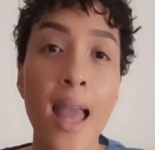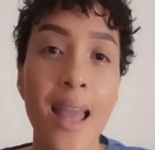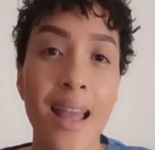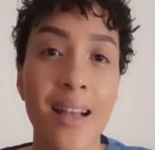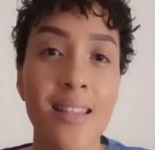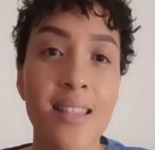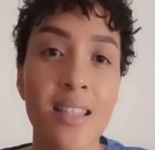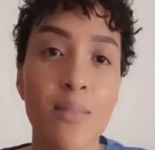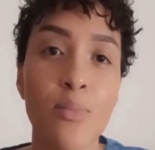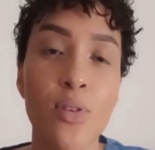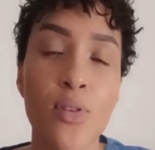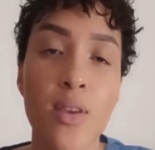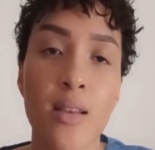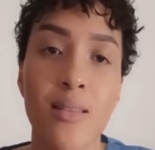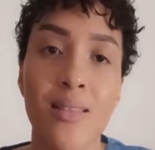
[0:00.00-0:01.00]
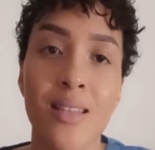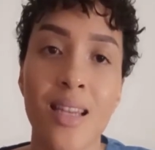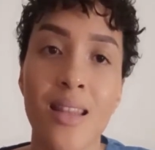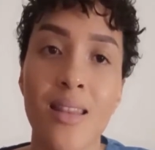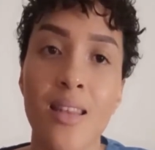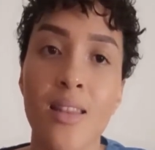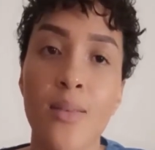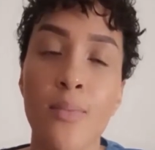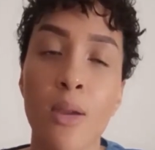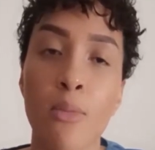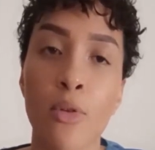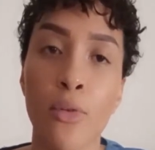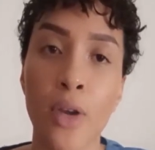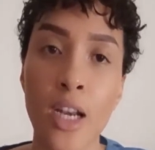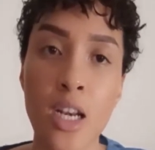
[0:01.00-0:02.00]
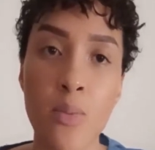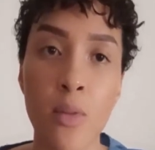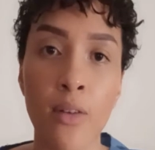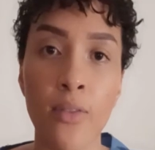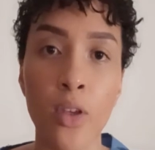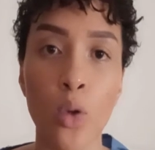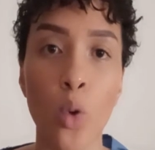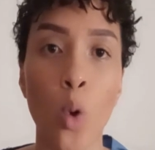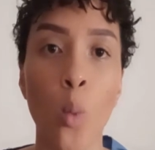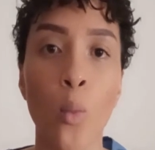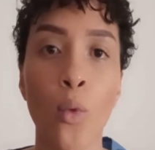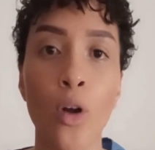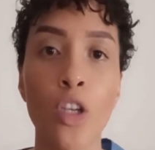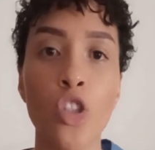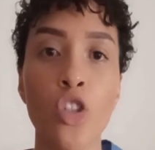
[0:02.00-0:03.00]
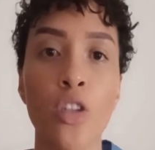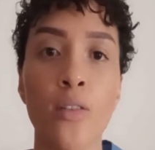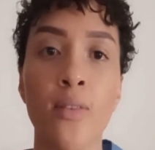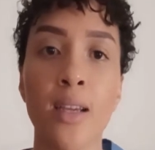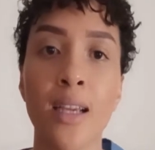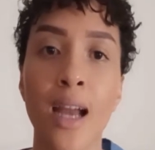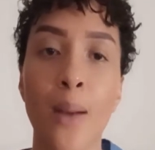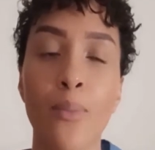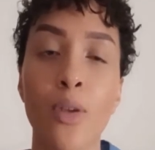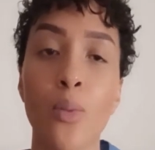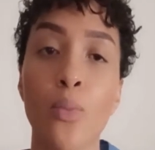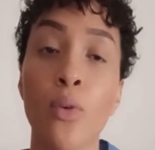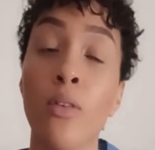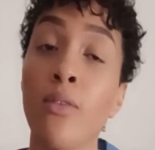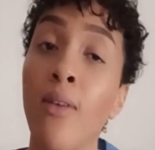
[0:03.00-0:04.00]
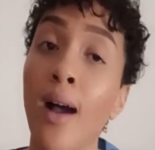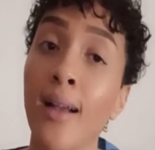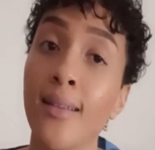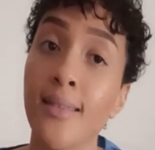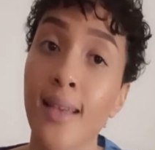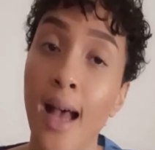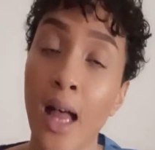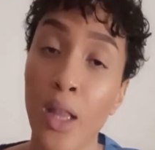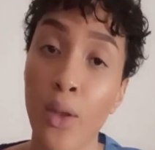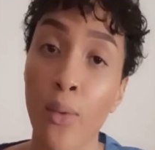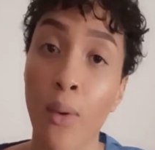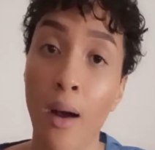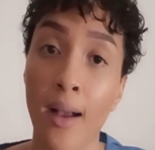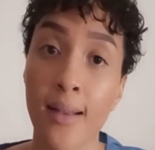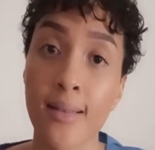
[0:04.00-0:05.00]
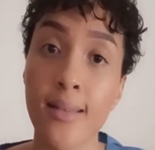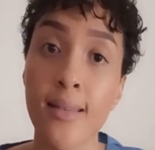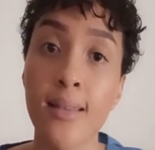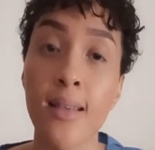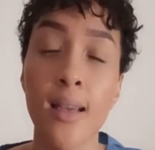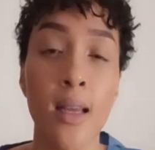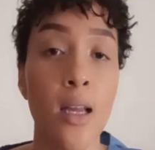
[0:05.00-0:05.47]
except to the extent that the memorandum of incorporation of a company provides otherwise